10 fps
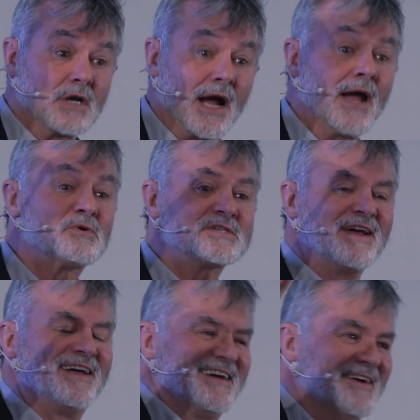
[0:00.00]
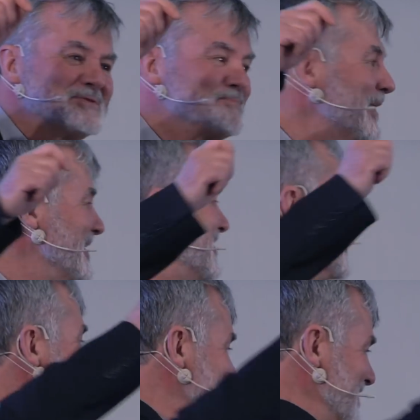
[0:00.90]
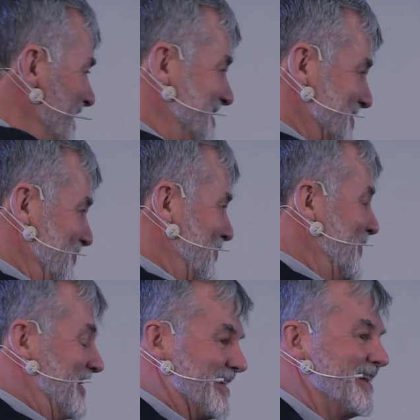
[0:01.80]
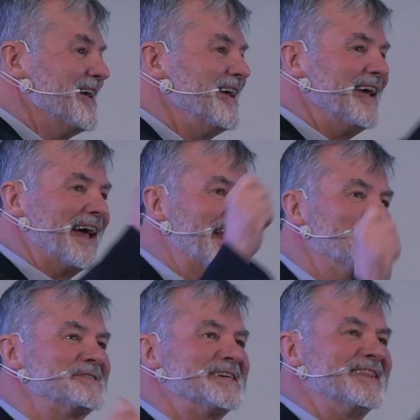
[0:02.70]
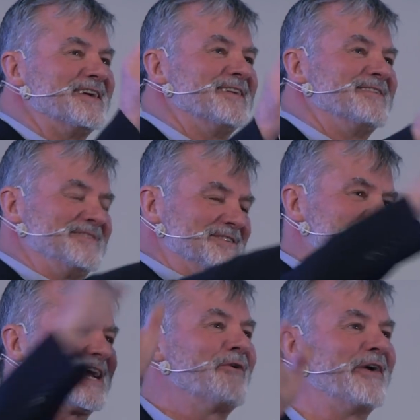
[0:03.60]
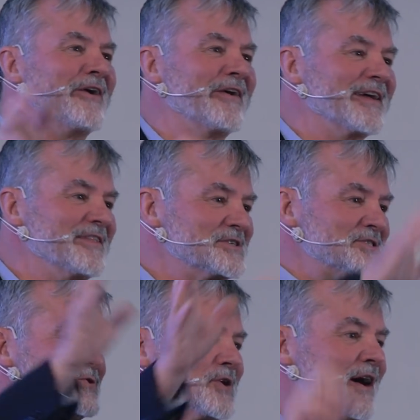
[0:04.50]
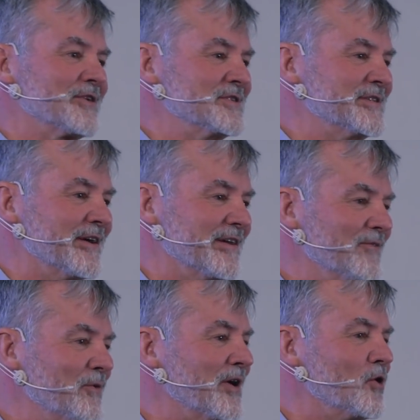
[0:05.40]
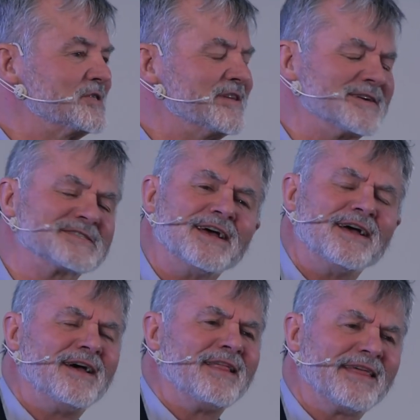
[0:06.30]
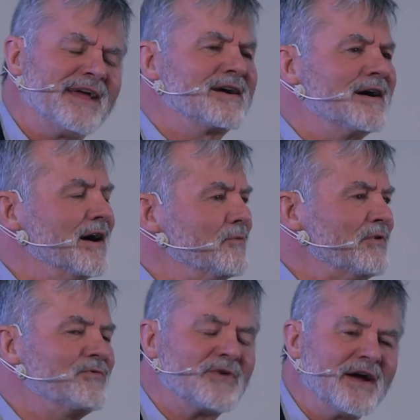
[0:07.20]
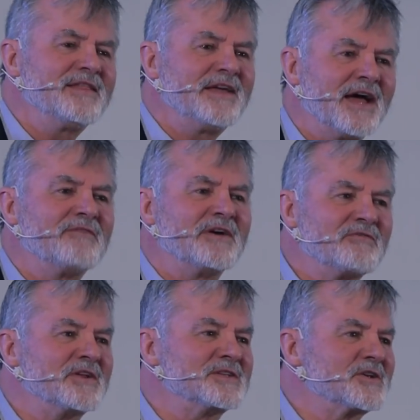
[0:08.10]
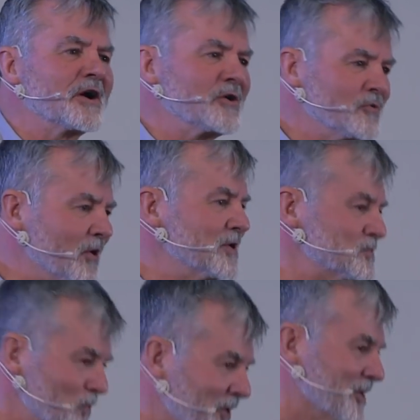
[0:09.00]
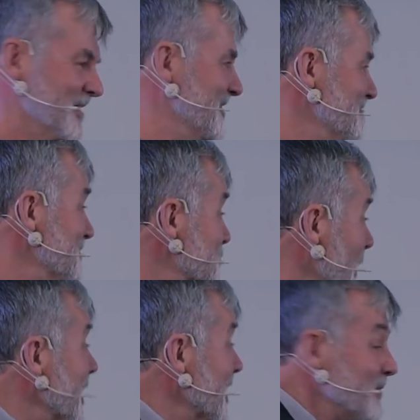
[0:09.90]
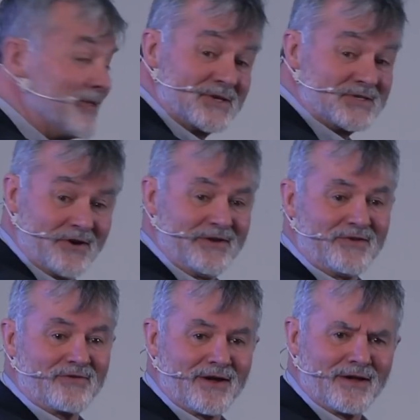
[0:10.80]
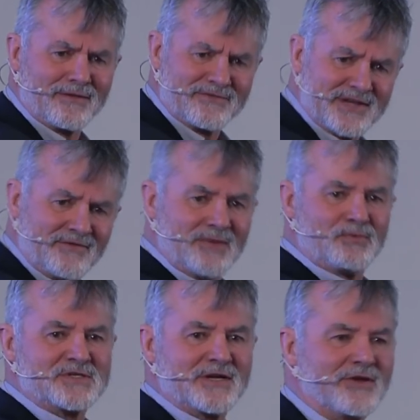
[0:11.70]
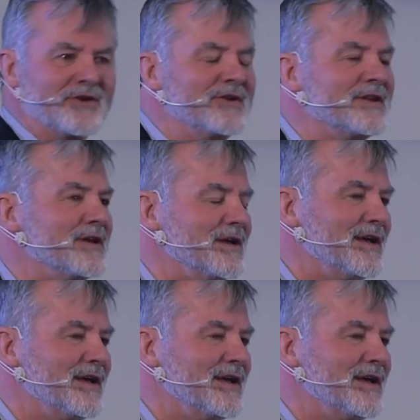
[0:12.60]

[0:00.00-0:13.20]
I was playing tennis one day, just real quickly, and I was in the shower area and there's two doctors there. And one goes to us, thank God, we finally have evidence that our drugs work. Talking about the STAR-D trial, 70% cured.